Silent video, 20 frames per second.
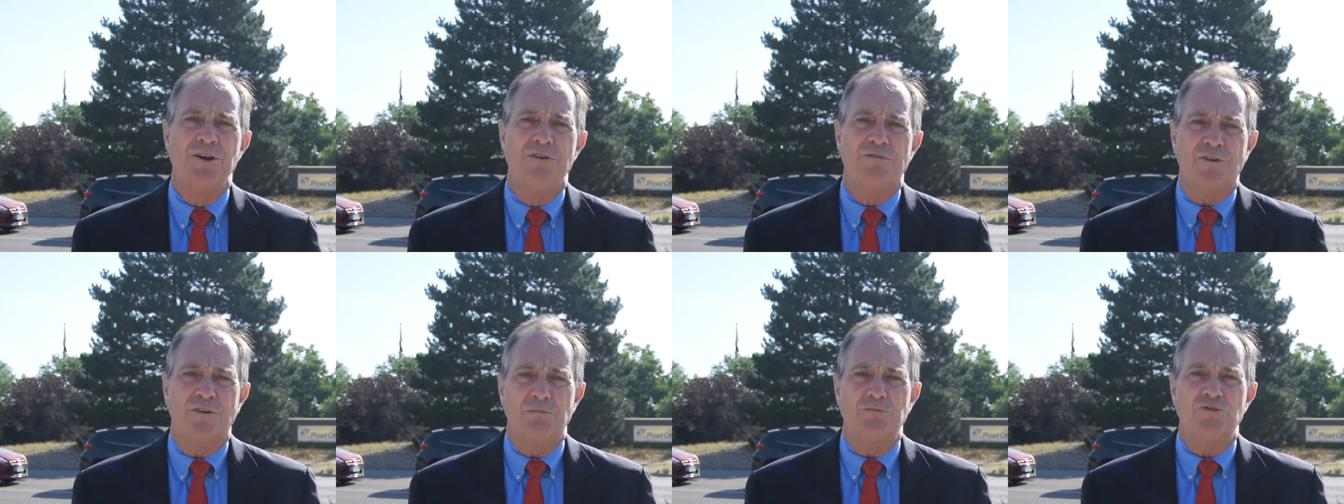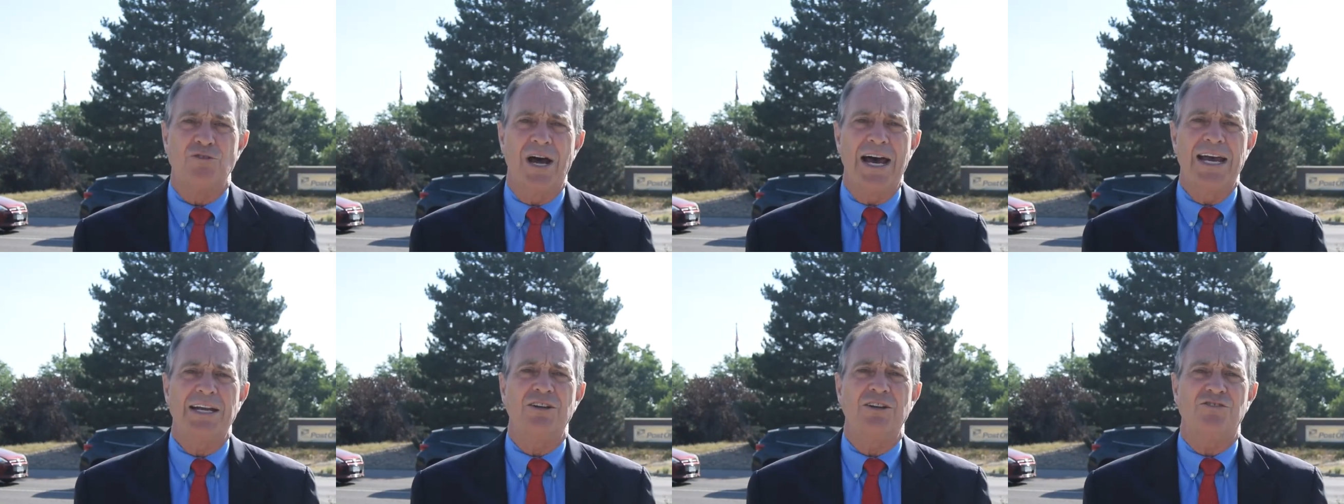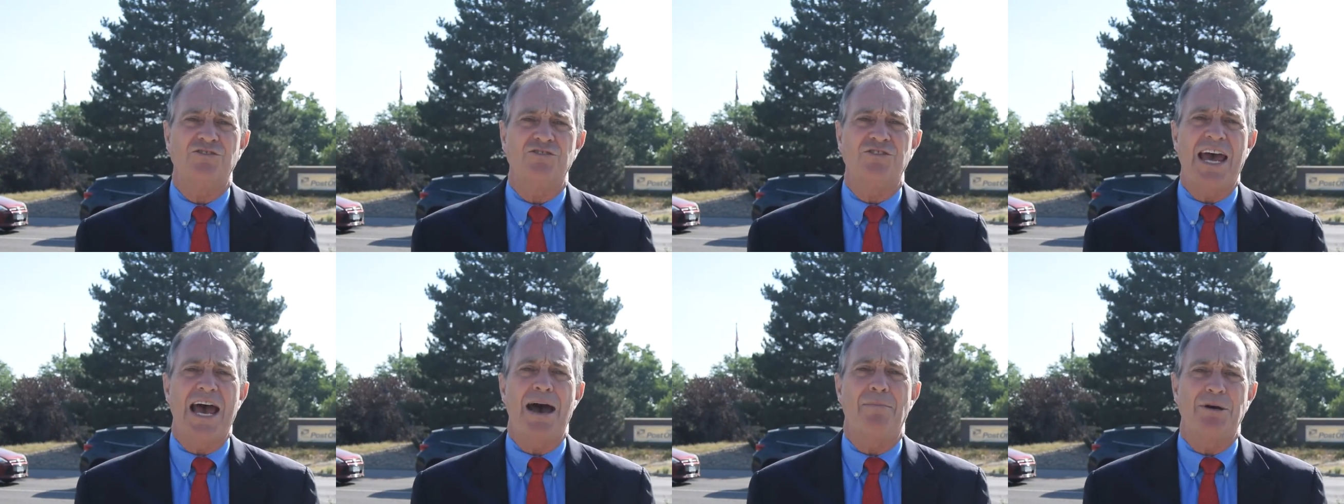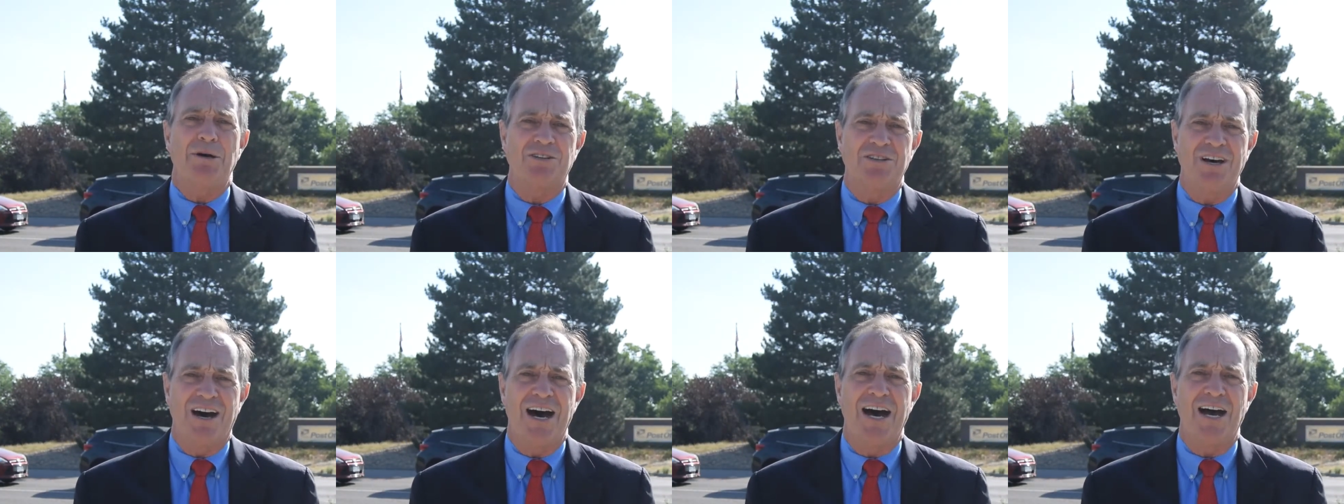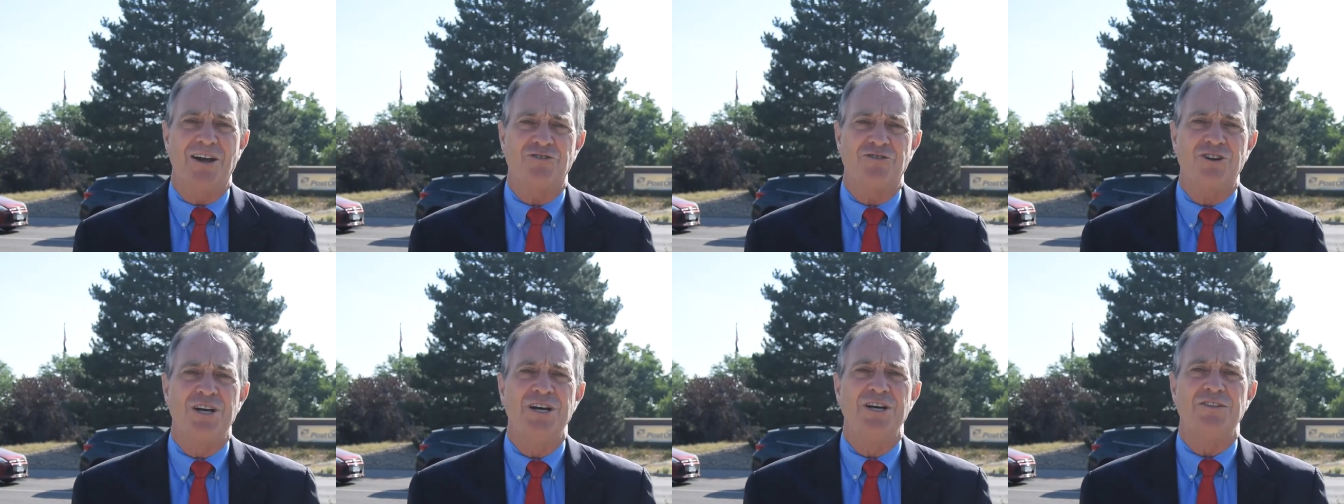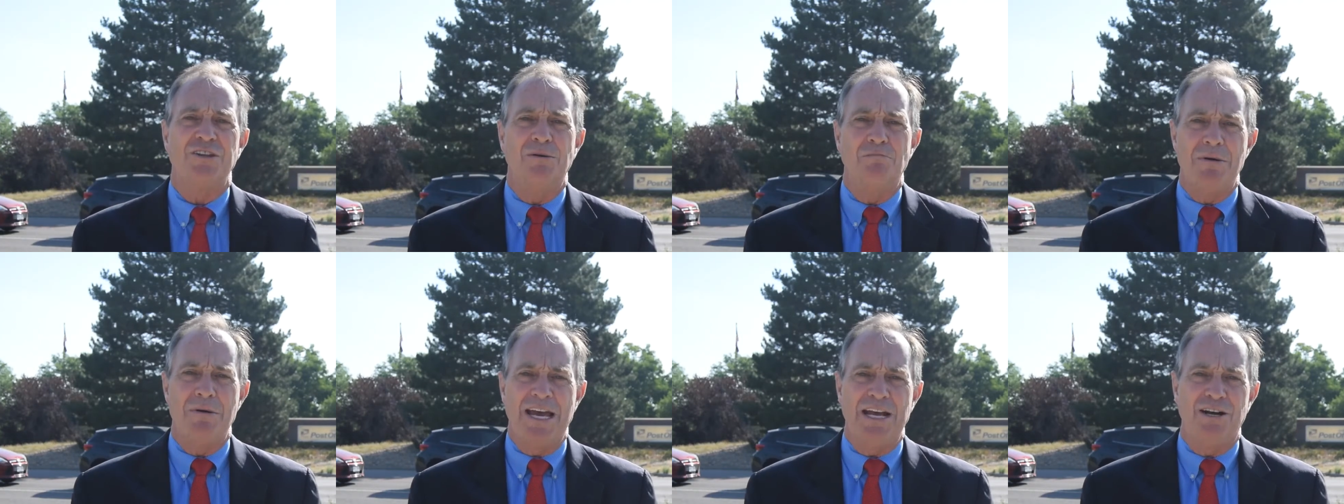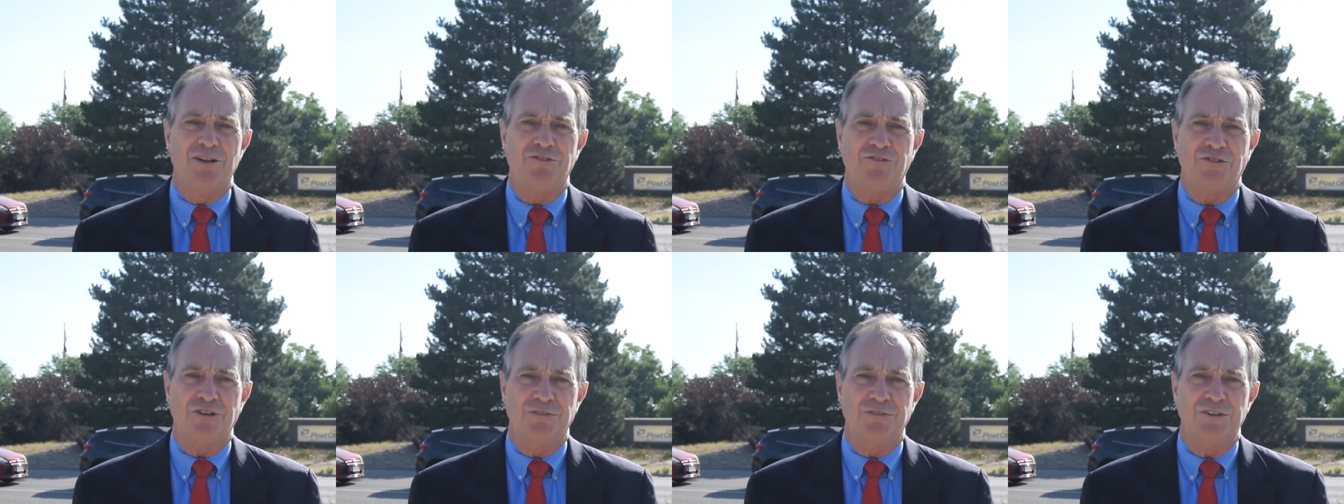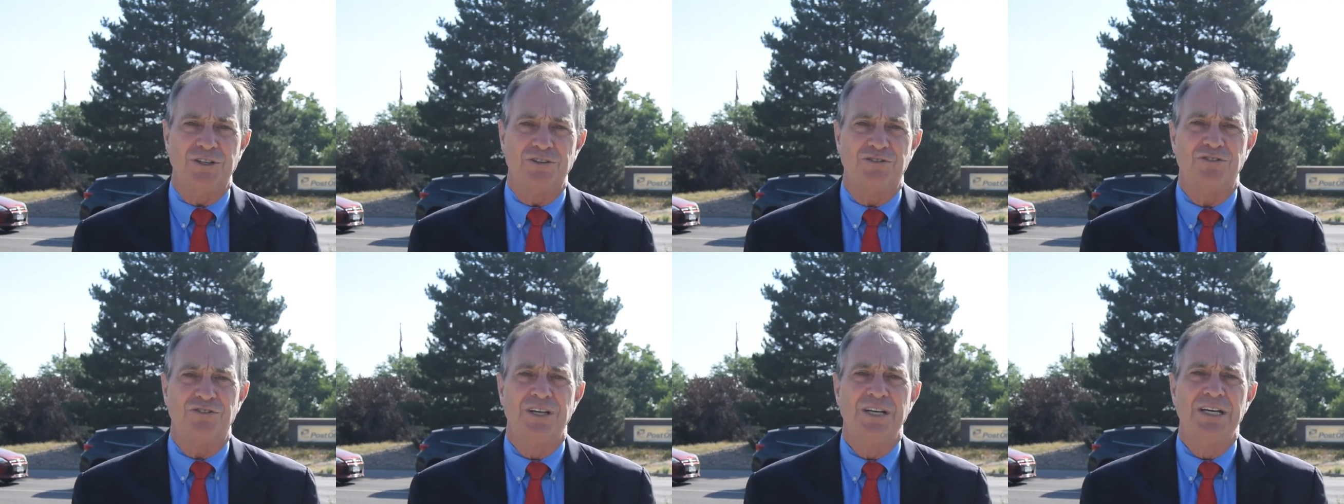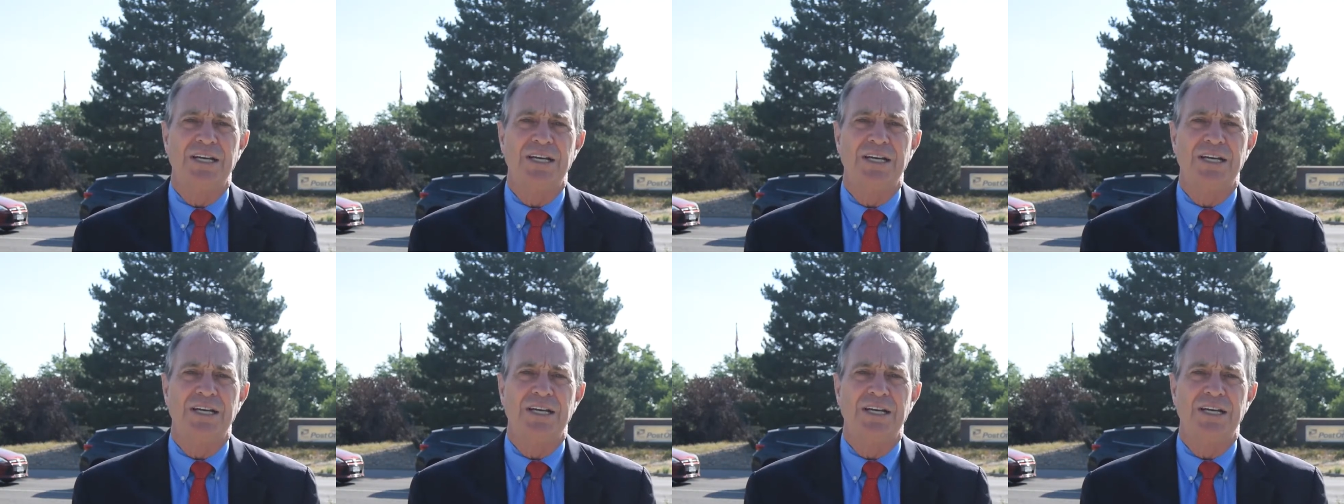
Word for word: from trying to sabotage the mail service.